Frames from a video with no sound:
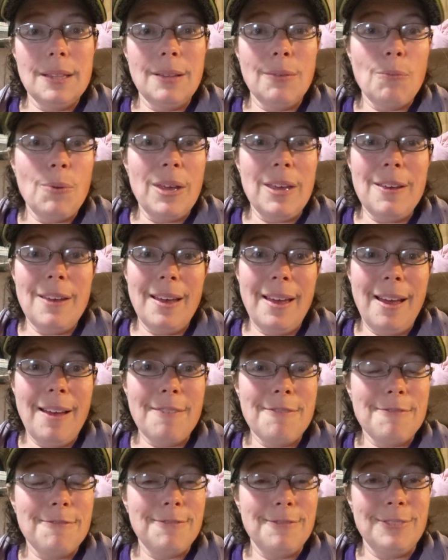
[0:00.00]
we
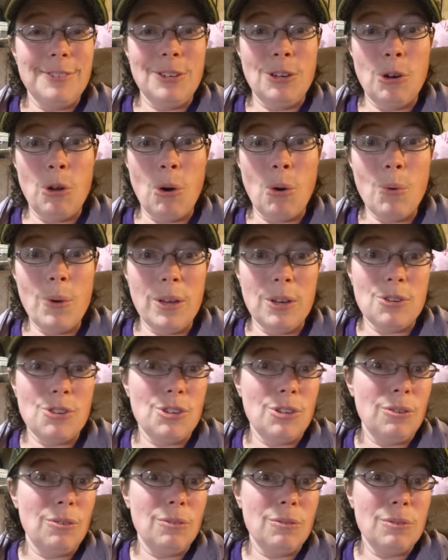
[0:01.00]
have no
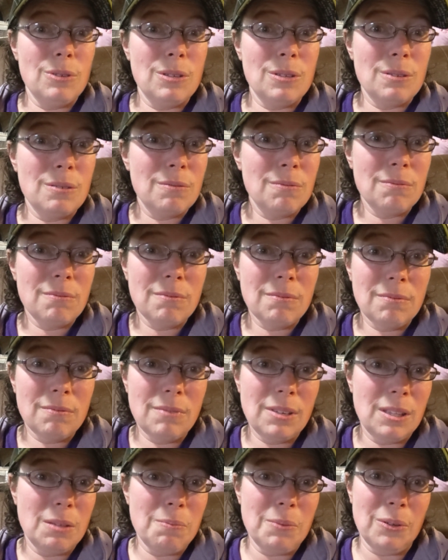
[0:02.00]
issues
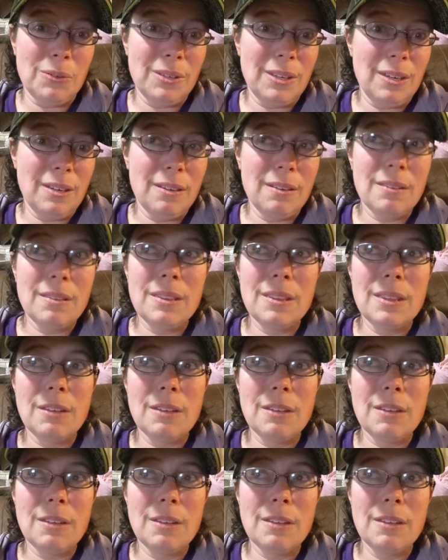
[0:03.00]
with milking.